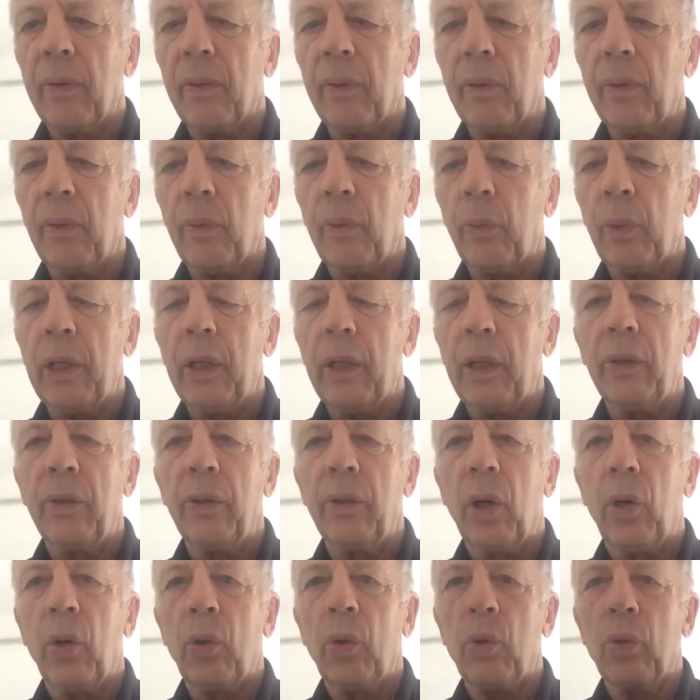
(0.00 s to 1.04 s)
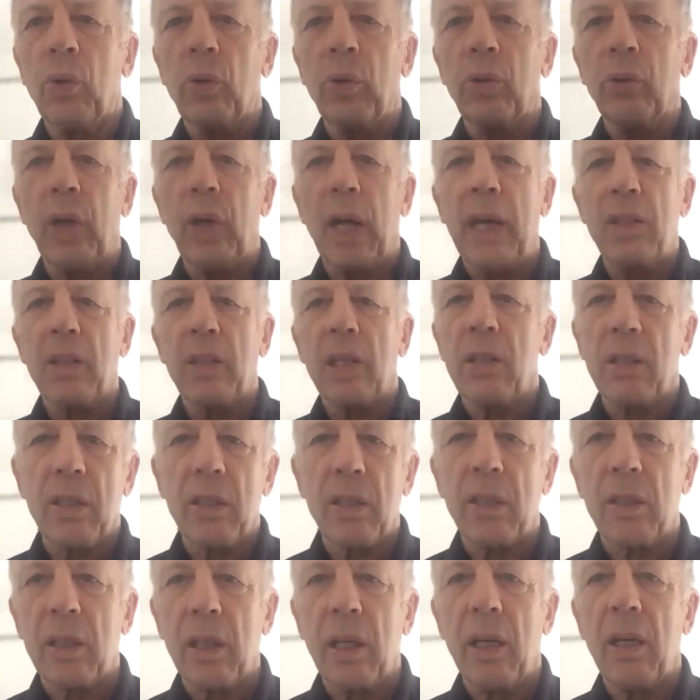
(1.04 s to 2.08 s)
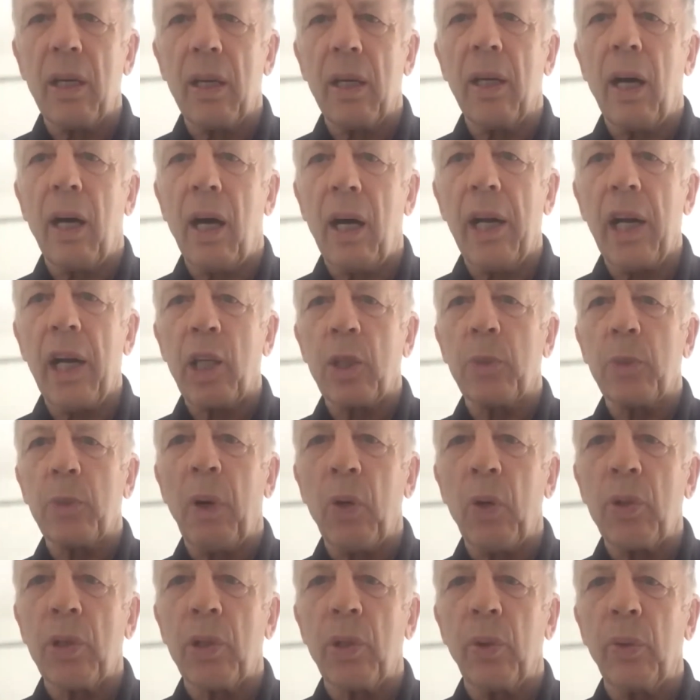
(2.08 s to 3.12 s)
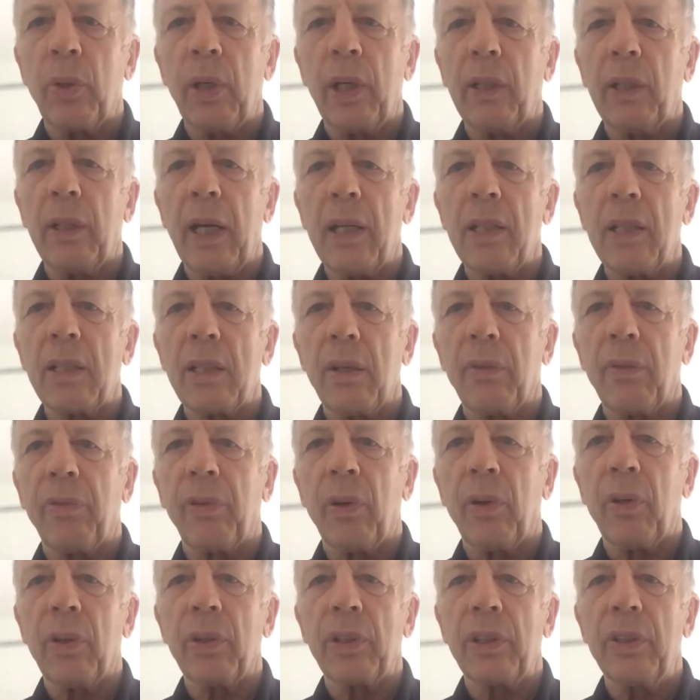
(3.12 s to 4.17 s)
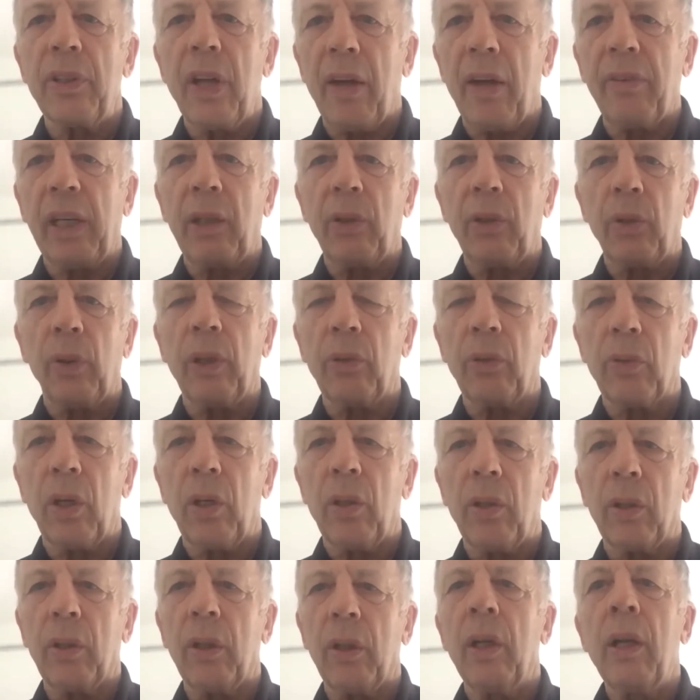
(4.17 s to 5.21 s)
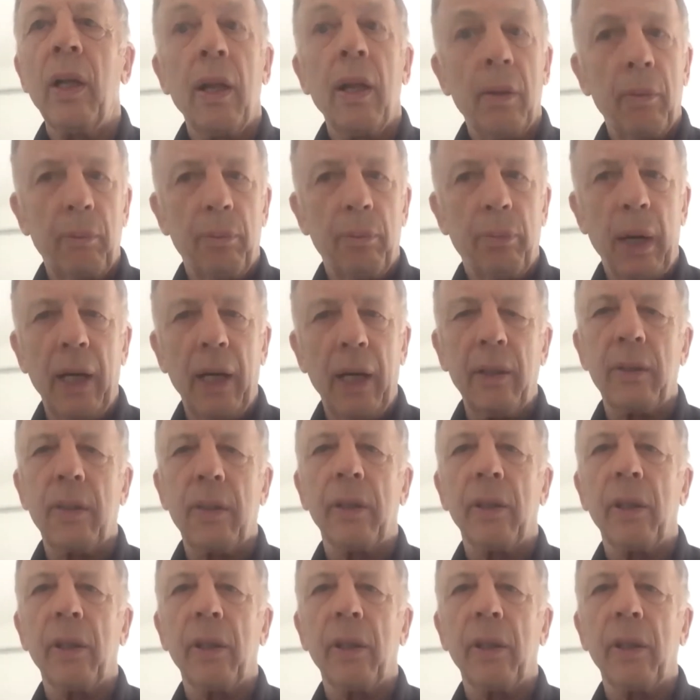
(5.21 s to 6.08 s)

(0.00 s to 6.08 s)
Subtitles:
well, no races are exposed to it and so forth, nothing doing wrong. But, you